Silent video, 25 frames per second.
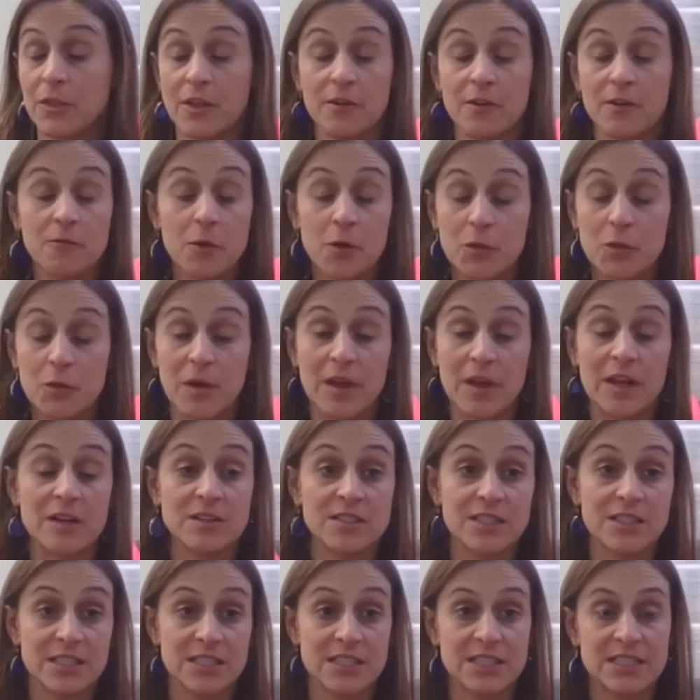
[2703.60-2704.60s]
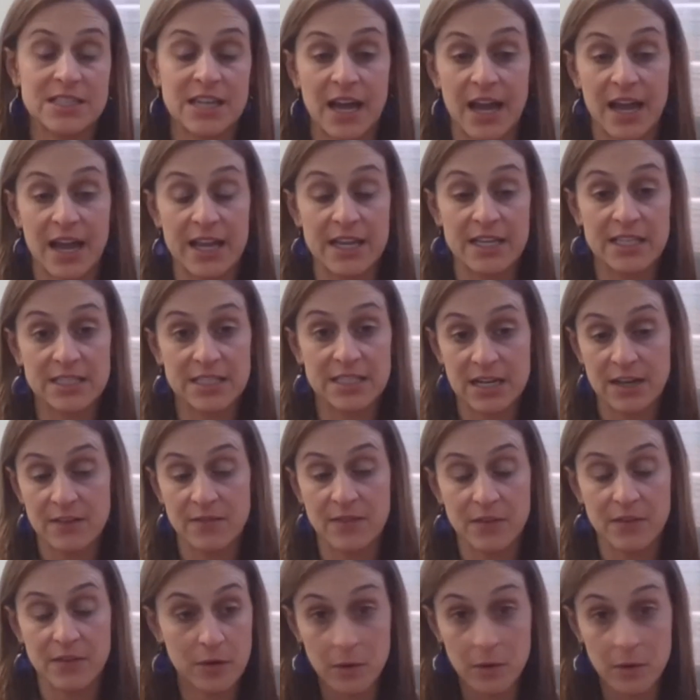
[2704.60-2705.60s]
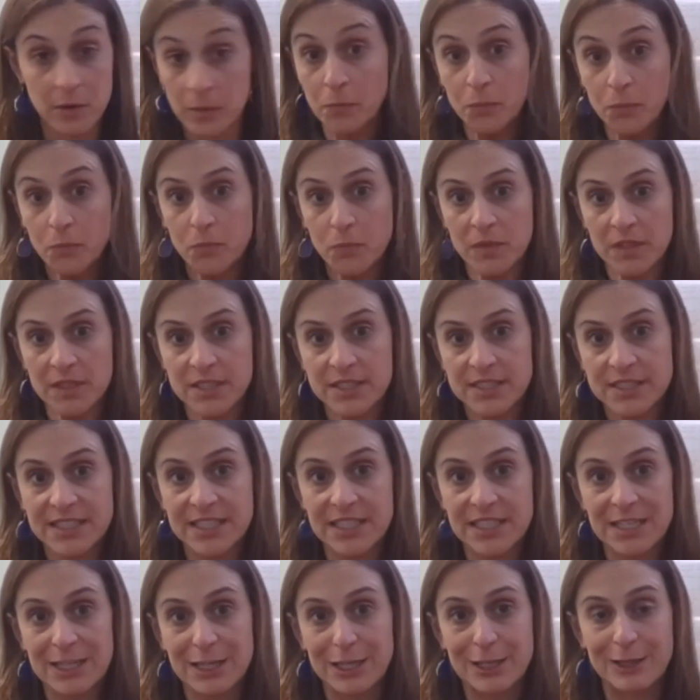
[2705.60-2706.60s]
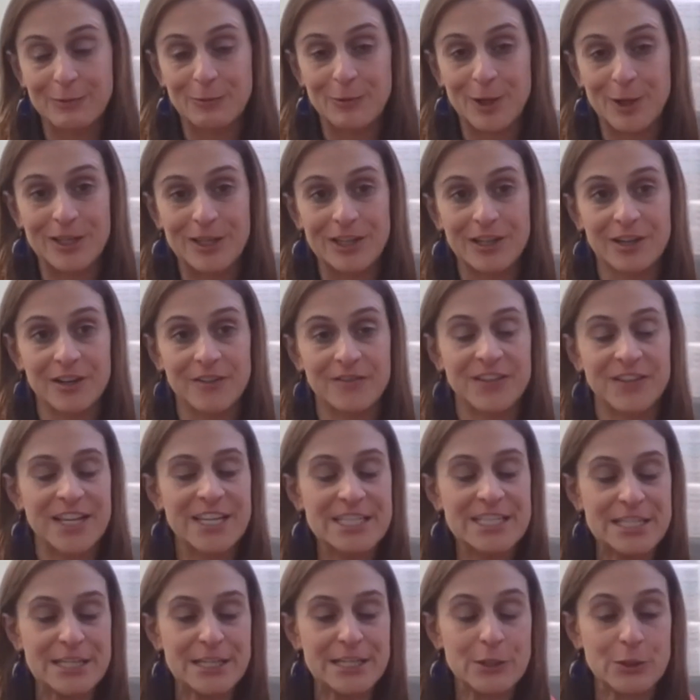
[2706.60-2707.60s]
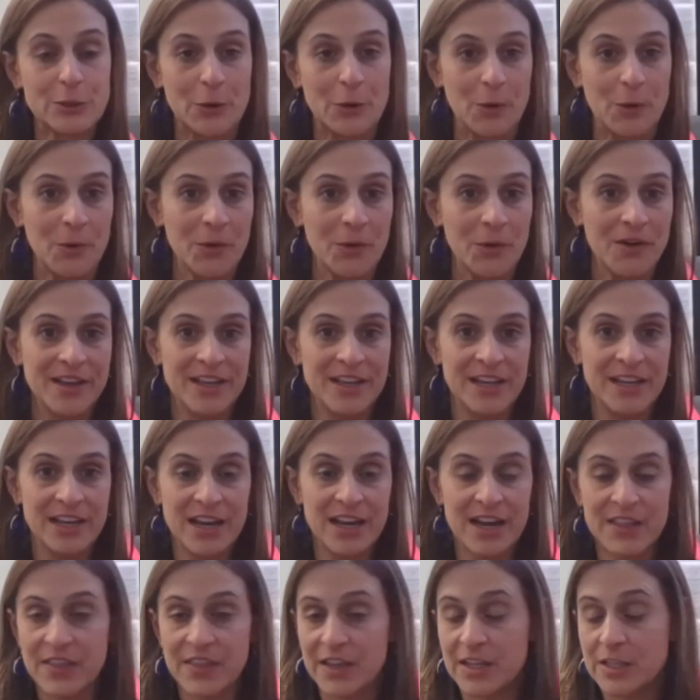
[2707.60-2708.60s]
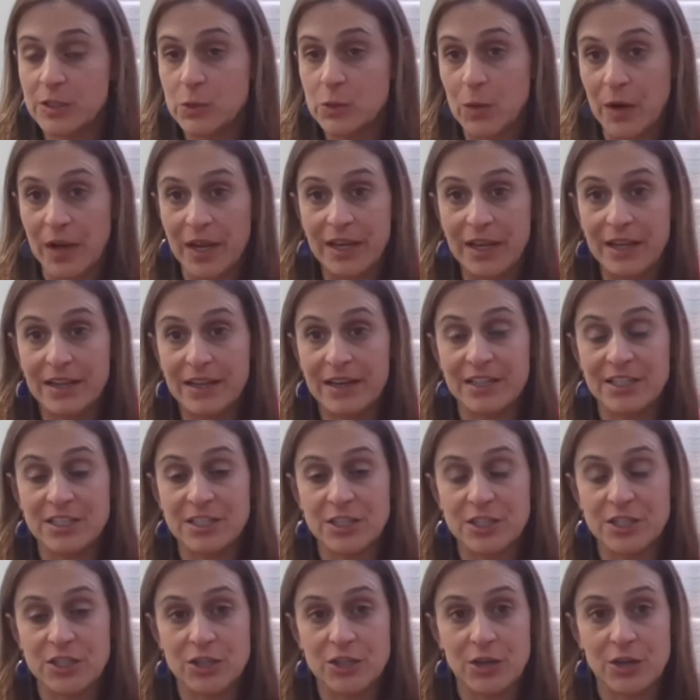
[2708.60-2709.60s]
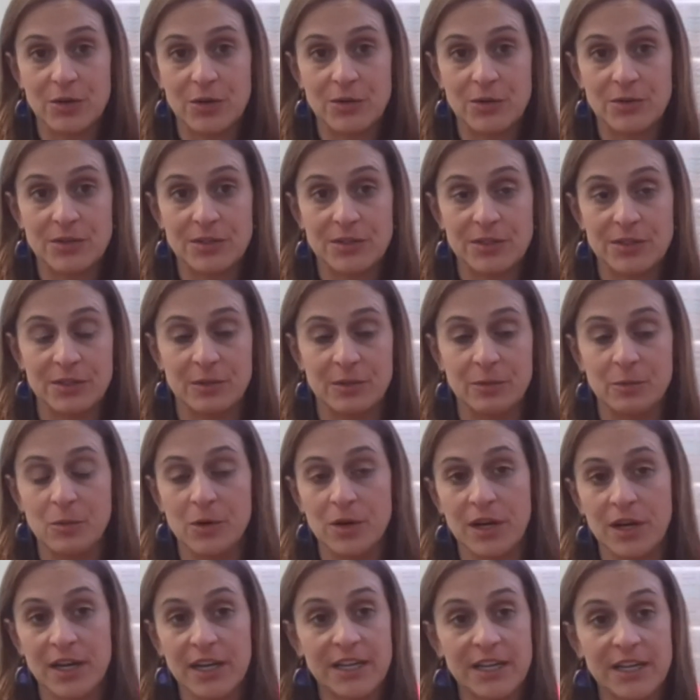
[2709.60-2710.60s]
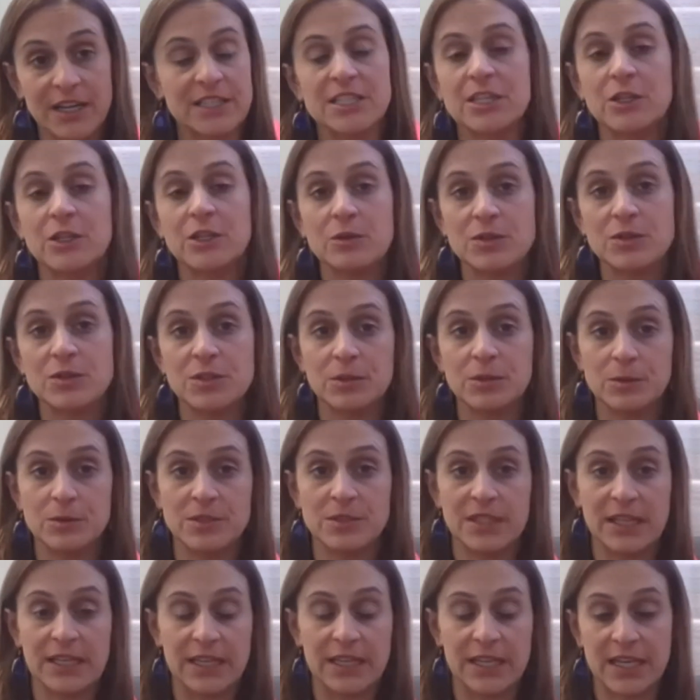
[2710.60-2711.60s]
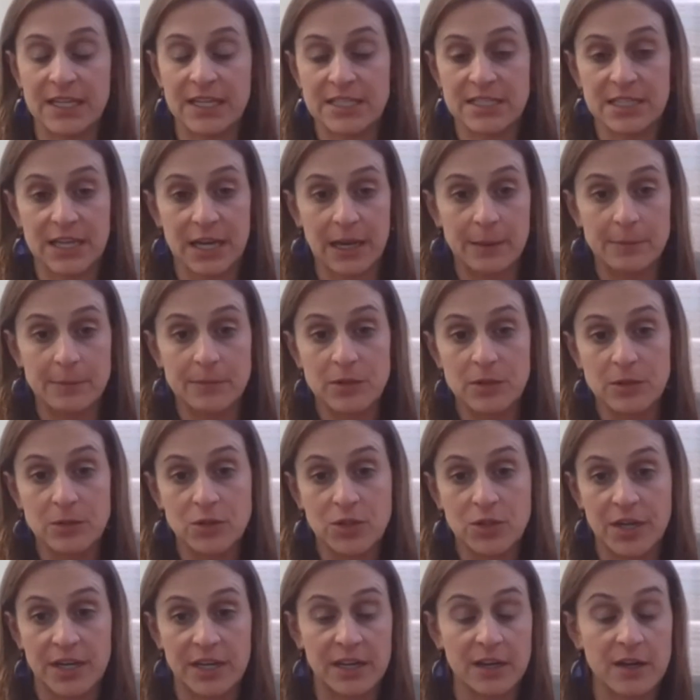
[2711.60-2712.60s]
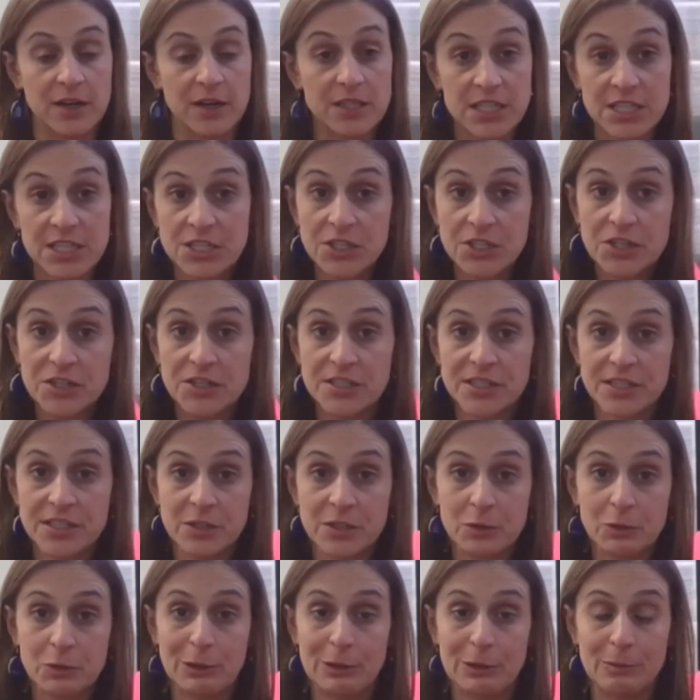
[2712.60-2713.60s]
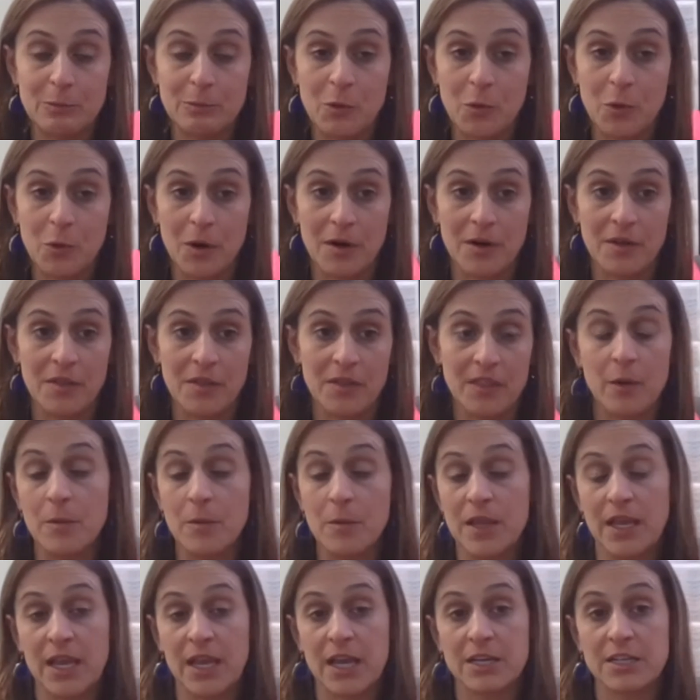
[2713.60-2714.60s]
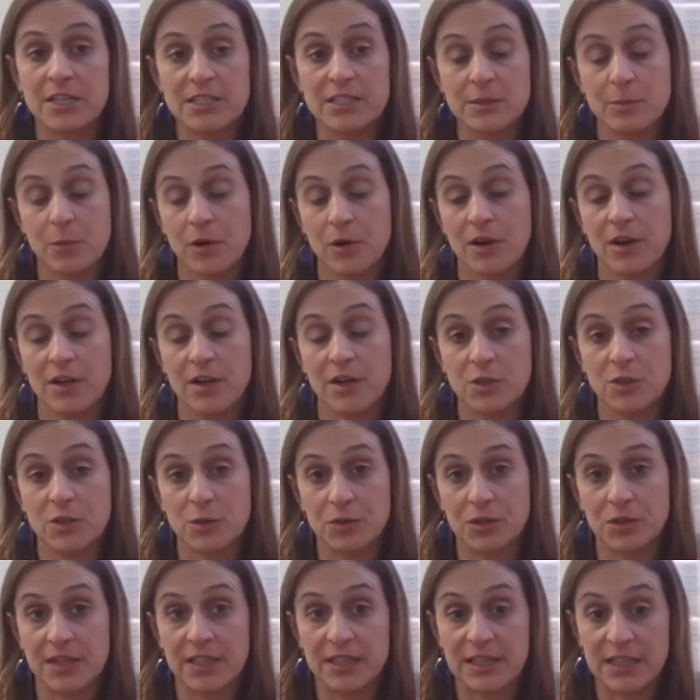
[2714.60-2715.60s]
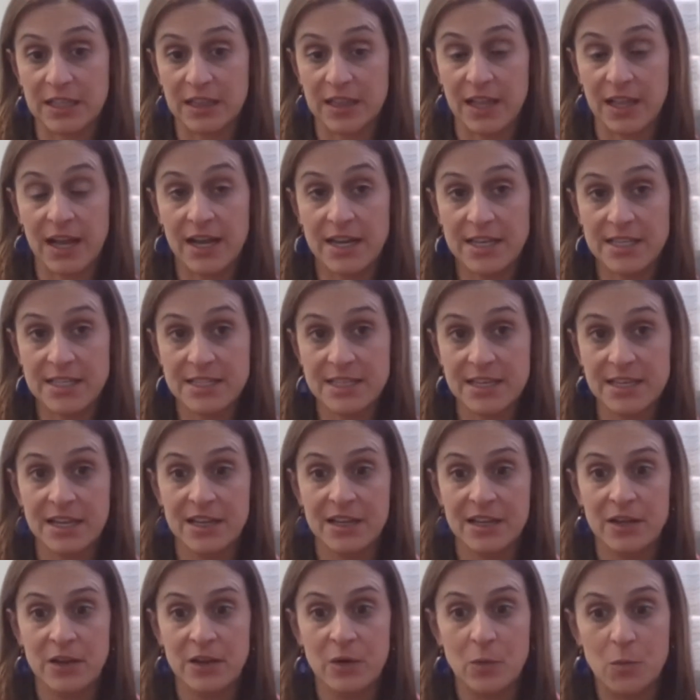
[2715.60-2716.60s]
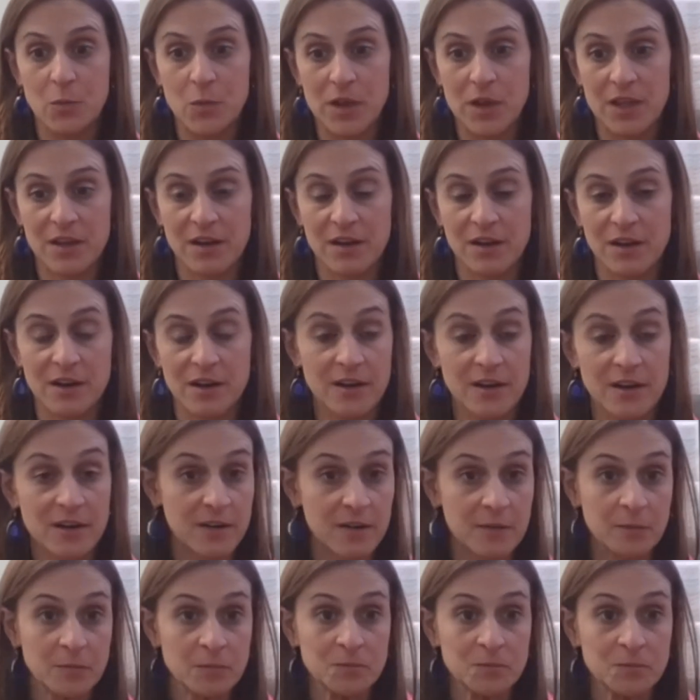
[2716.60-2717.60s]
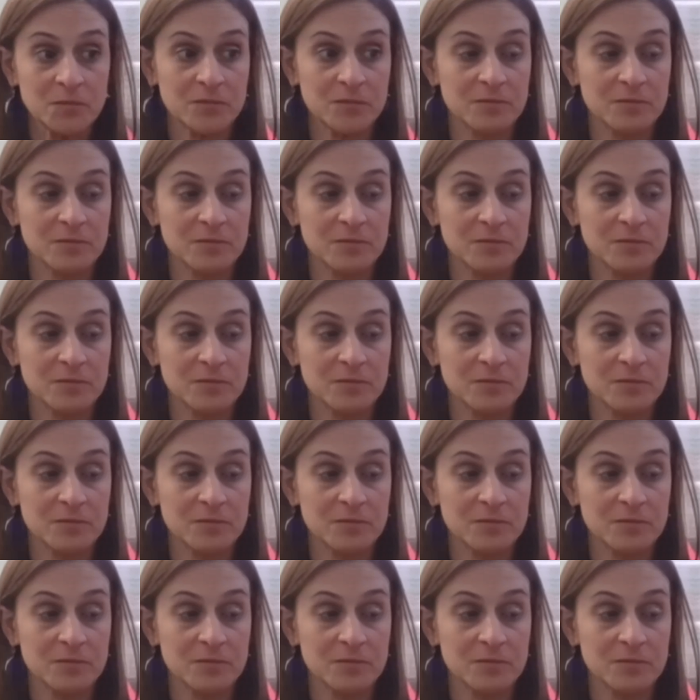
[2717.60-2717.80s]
with our fourth graders. This is the highest that I've ever seen in 1 year of testing. So I think it's great. And it just shows, we're going to continue to dedicate time to training our teachers and doing more that we can to support our children in the class. We are